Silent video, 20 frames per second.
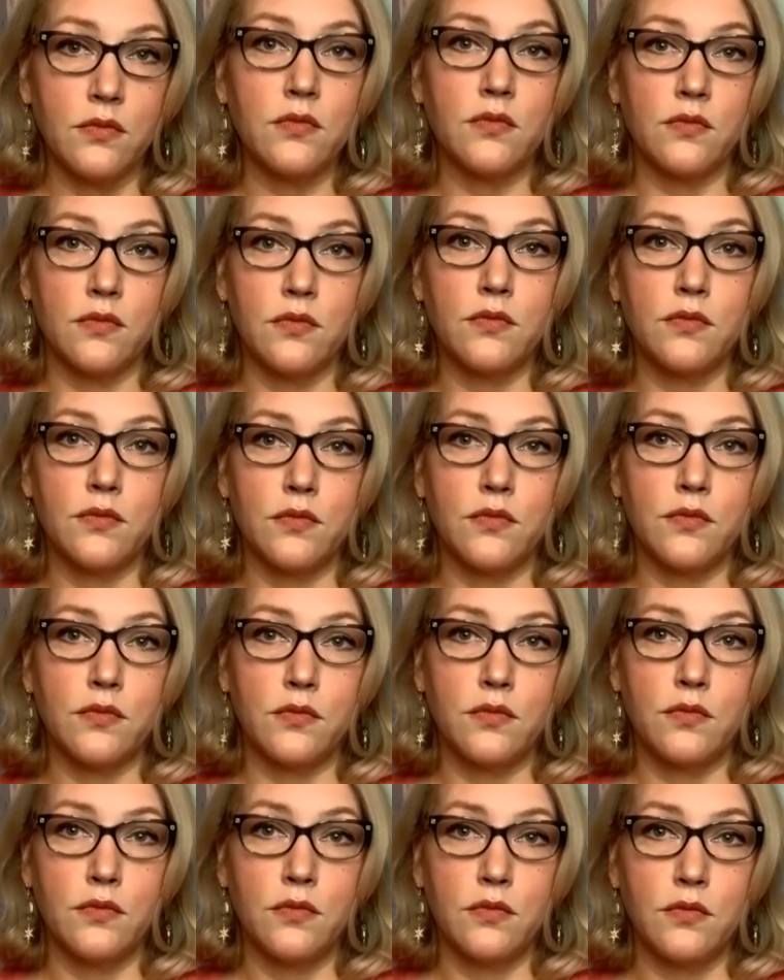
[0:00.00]

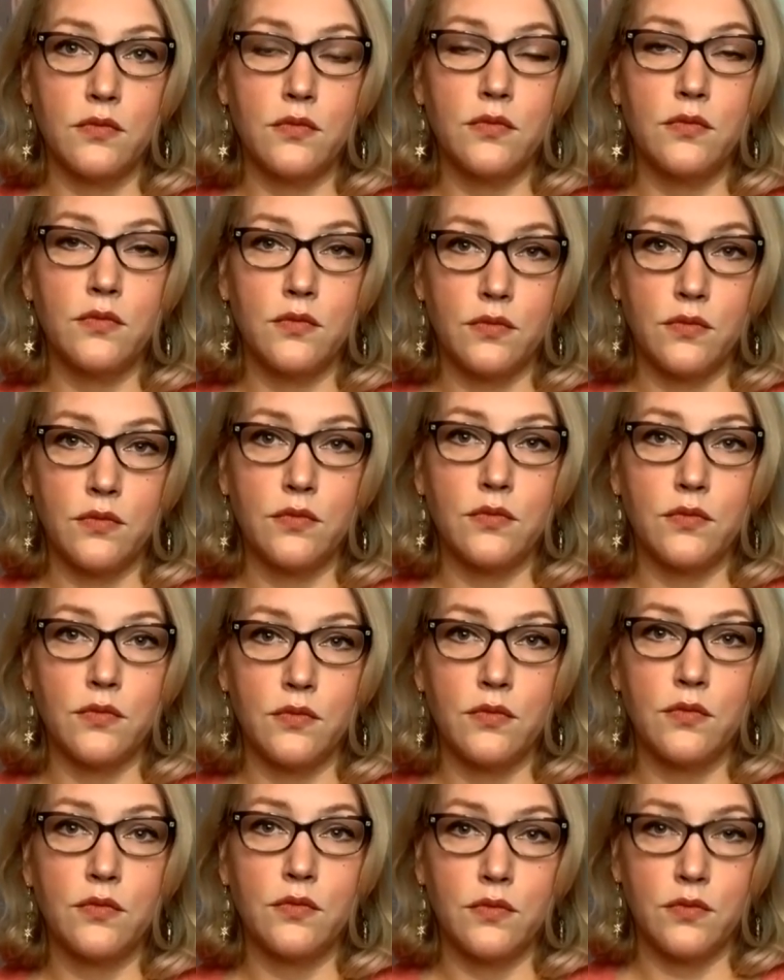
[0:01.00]

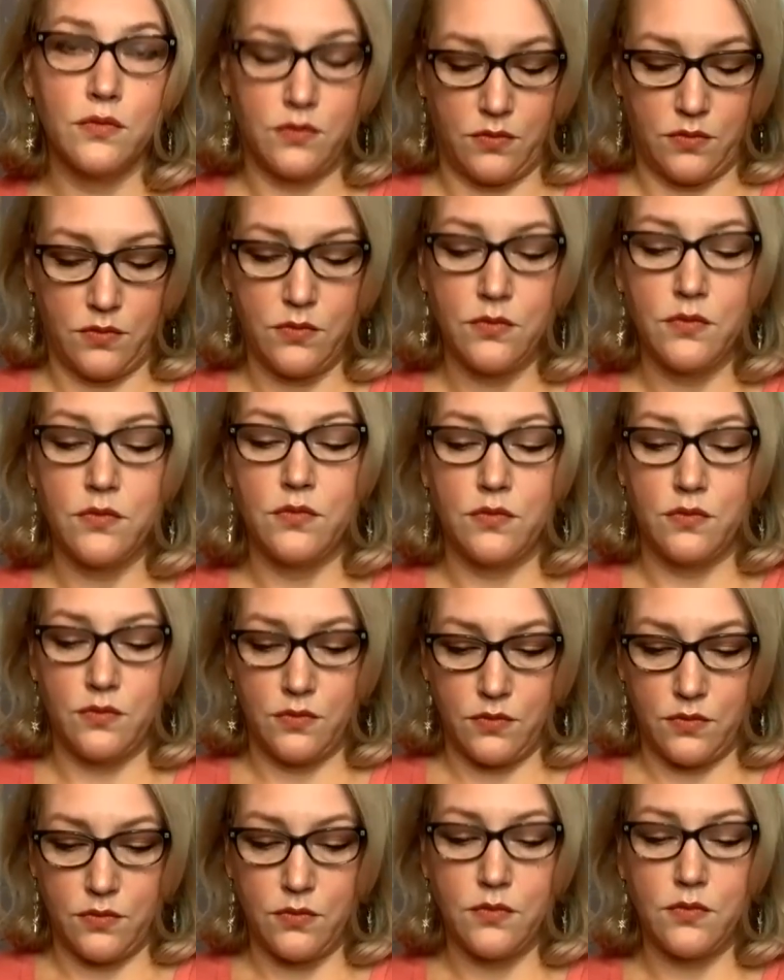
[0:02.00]

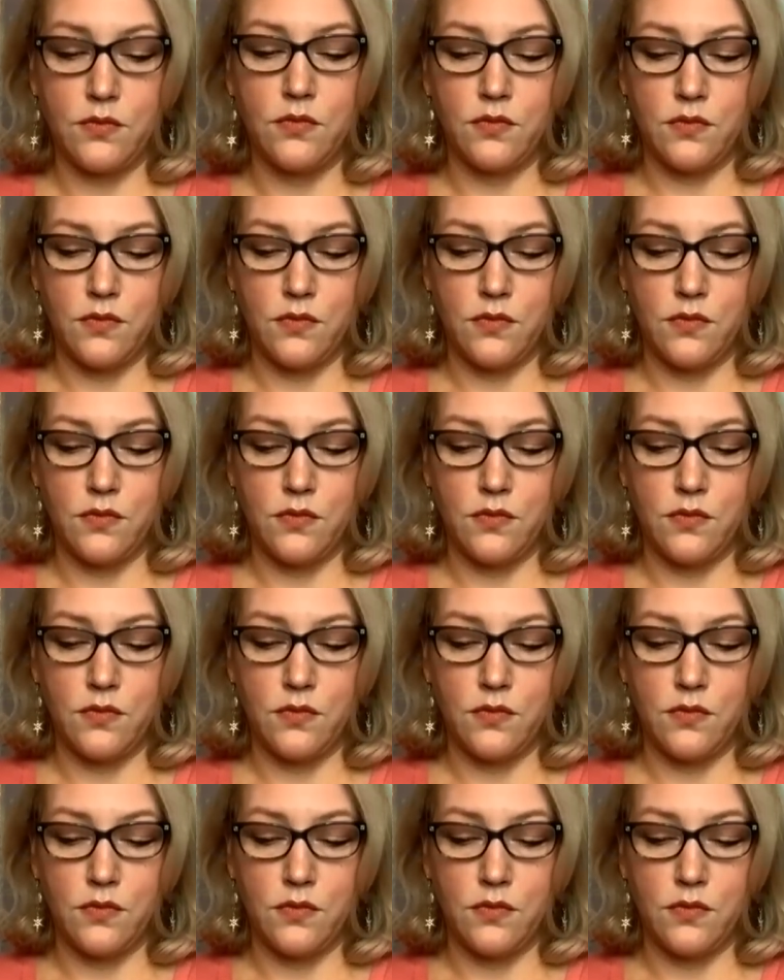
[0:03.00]
[no speech]